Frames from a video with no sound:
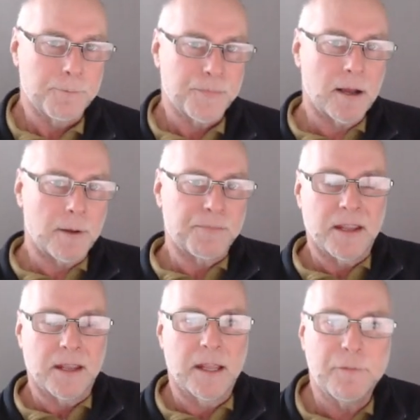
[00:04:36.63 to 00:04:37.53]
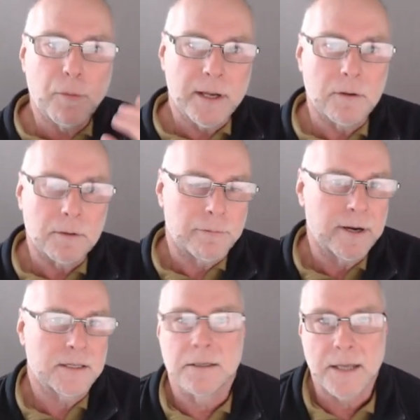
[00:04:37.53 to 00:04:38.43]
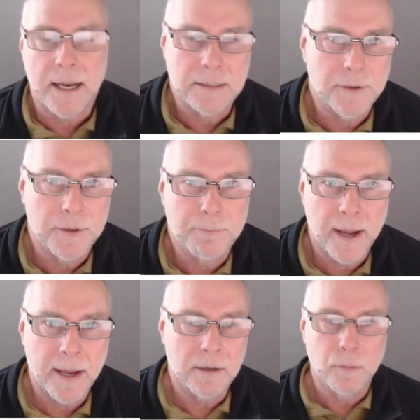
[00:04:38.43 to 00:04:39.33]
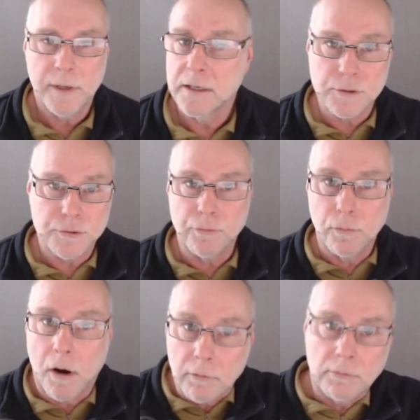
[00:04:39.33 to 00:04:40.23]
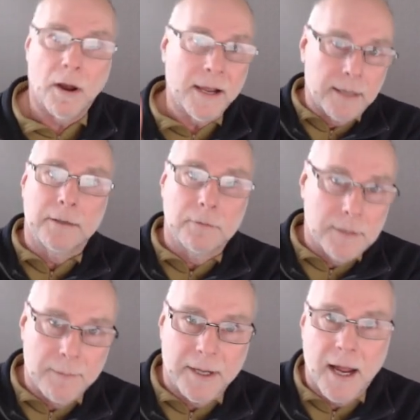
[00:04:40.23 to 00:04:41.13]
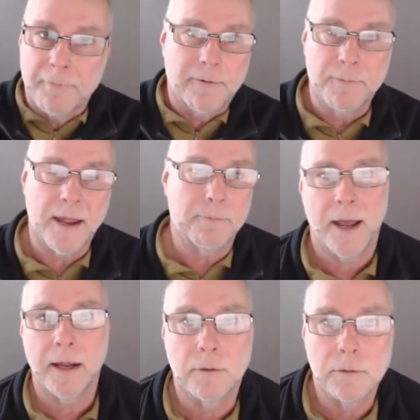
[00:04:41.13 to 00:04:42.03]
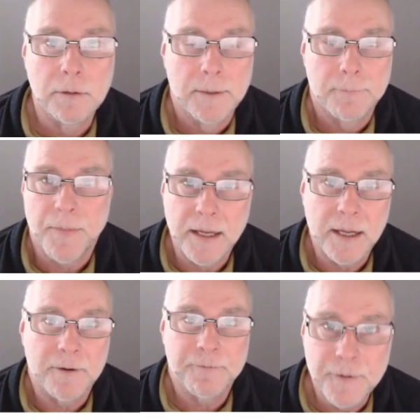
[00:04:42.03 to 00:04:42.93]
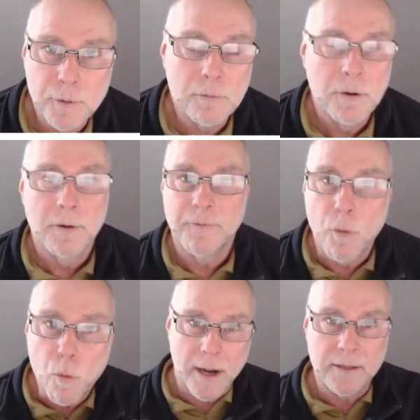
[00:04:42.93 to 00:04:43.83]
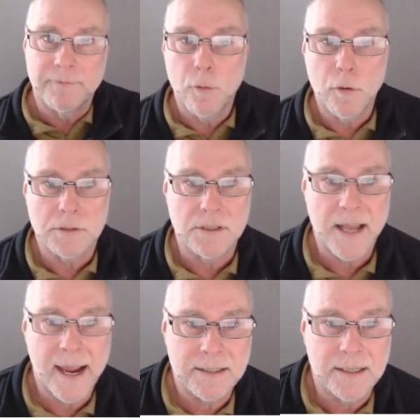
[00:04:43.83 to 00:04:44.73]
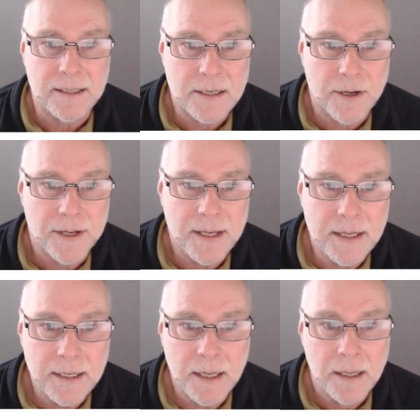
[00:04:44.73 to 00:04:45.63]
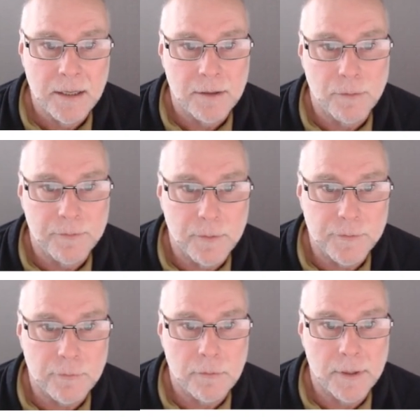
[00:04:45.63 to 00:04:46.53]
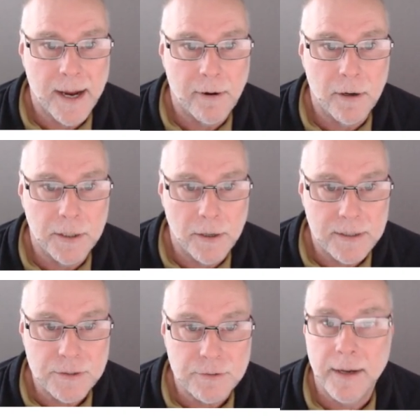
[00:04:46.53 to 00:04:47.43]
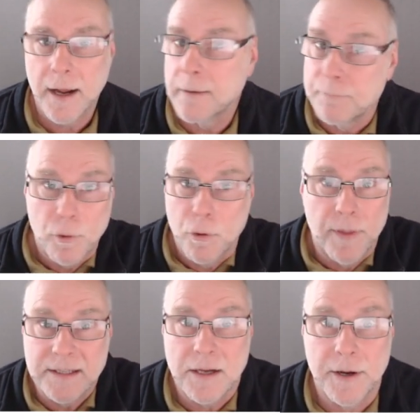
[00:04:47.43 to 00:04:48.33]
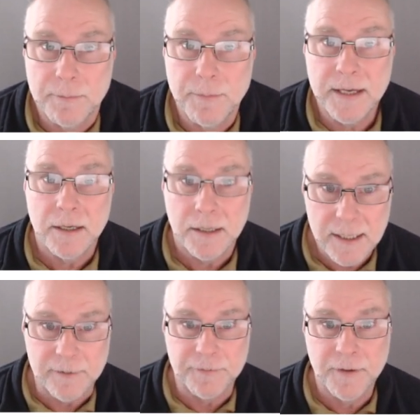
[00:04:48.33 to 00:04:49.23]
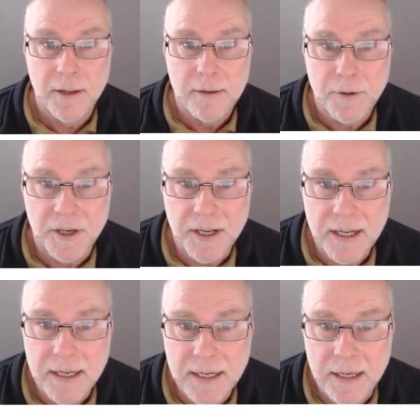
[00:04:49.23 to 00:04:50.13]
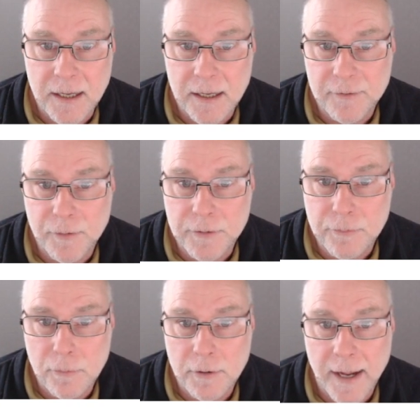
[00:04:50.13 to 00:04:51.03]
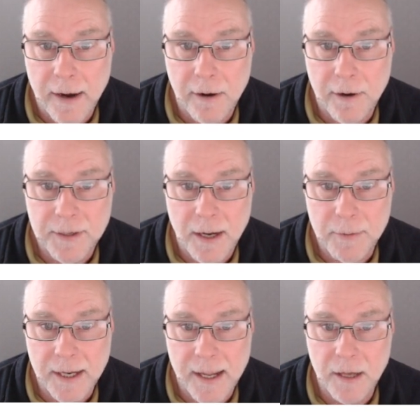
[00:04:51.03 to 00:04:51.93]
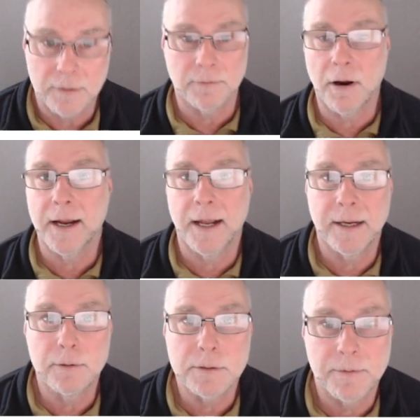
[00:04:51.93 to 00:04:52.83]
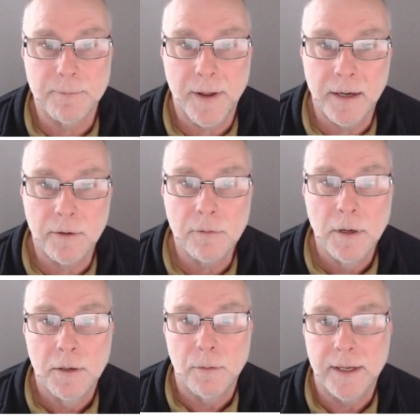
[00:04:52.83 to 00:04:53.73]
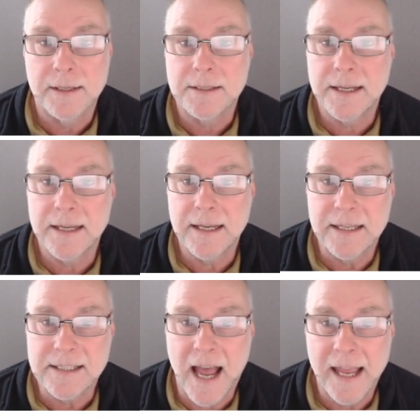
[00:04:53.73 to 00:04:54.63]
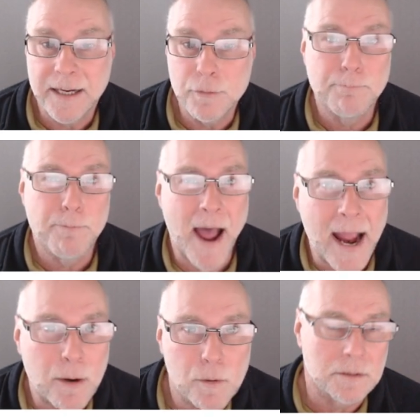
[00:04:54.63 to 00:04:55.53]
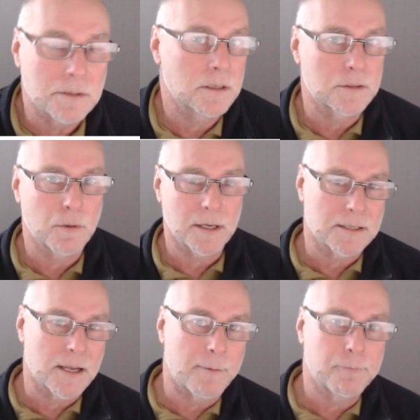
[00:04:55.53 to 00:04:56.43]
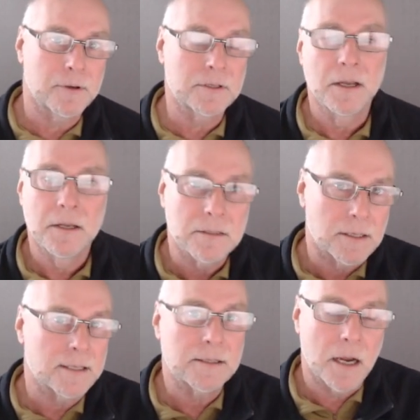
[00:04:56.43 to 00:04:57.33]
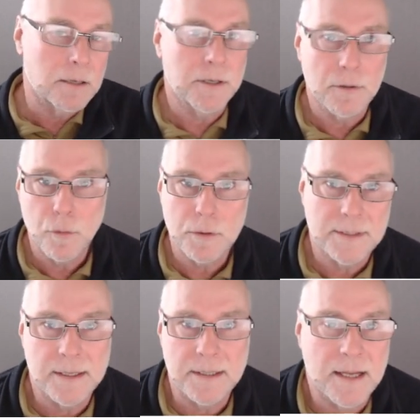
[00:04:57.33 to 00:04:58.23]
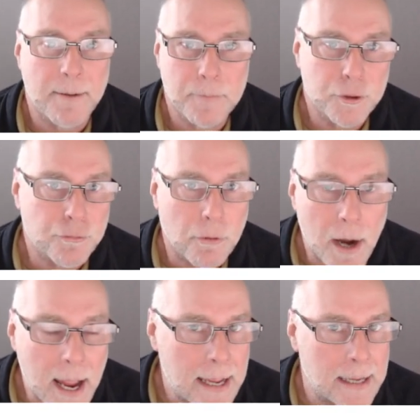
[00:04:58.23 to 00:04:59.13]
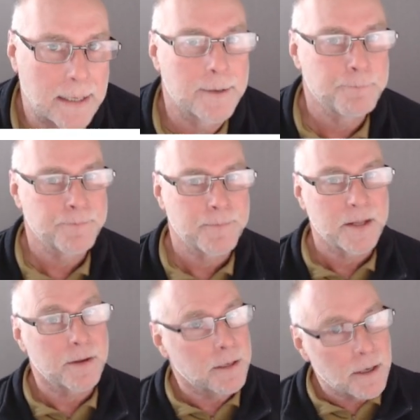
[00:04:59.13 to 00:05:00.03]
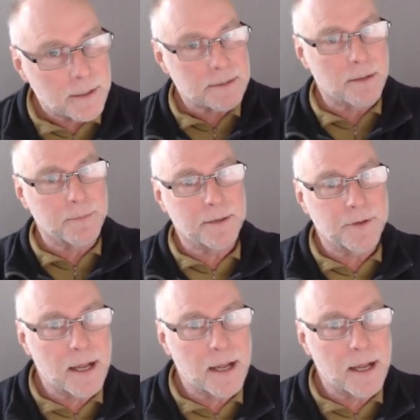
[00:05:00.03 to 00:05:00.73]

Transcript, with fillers: Now, if we look at pressures acting on a panel, we can just draw a right angle coming up from that panel and get a feel for where the force is acting. So here, if we draw an arrow going straight up, well, that's going to be lift. But here, if we draw an arrow coming out at right angles from the panel, we can see it's angled backwards as well as upwards. So that's going to be causing some drag. So you don't get something for